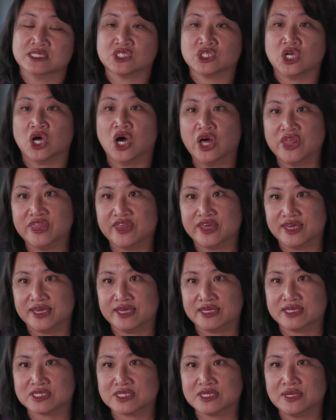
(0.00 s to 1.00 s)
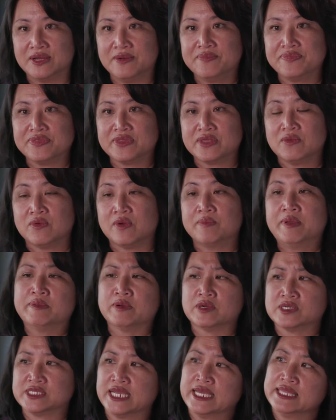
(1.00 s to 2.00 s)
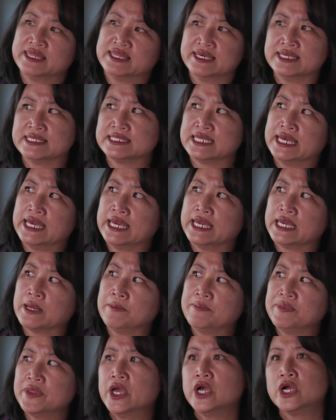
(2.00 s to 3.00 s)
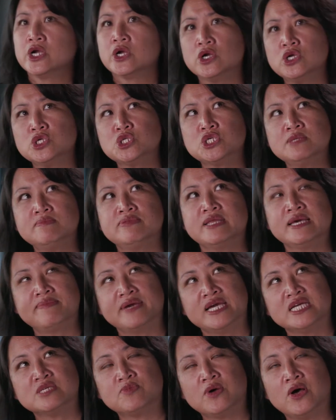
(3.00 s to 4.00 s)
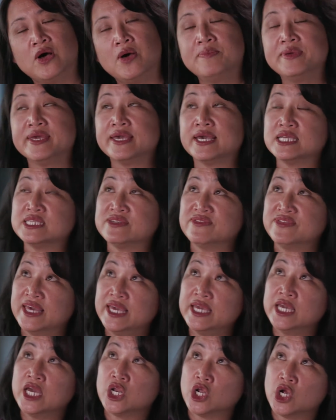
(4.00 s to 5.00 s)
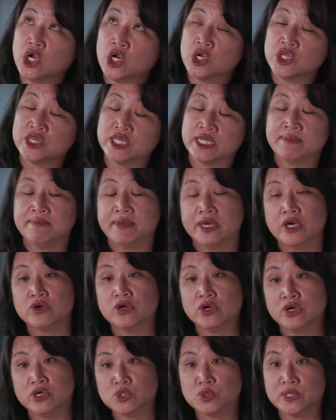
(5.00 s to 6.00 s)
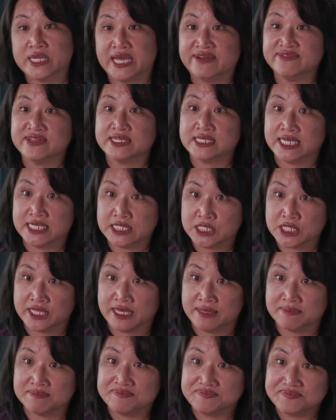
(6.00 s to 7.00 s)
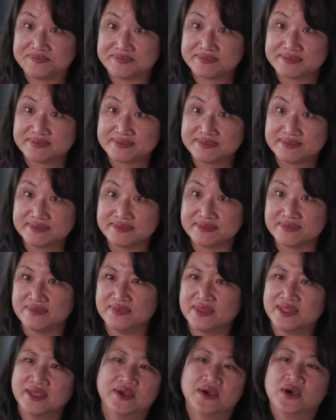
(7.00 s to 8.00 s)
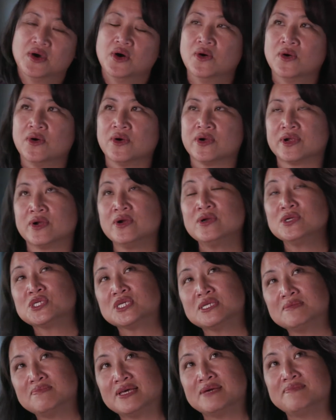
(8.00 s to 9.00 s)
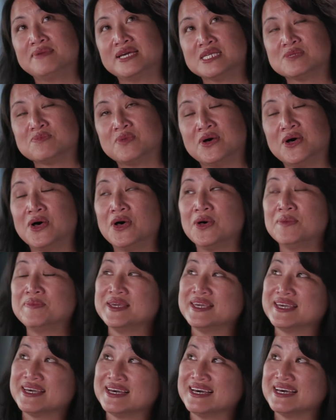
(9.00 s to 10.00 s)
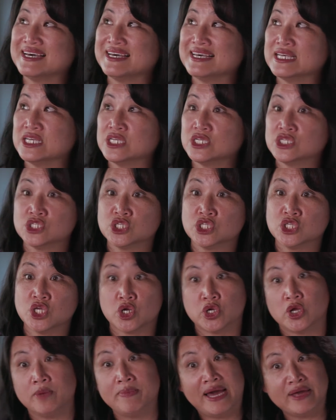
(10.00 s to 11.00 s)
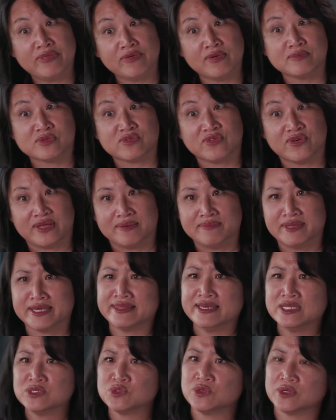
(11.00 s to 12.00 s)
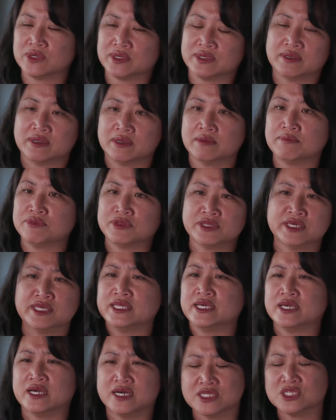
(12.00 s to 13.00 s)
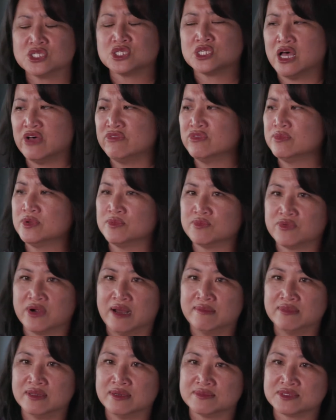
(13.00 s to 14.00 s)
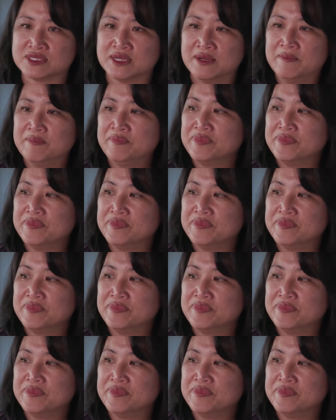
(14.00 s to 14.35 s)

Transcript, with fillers: saw things where people were saying things like, girls shouldn't play baseball because if they get hurt, then a male coach would have to touch them. Or girls shouldn't play baseball because there are no bathrooms for them. Like these were completely unsolvable problems.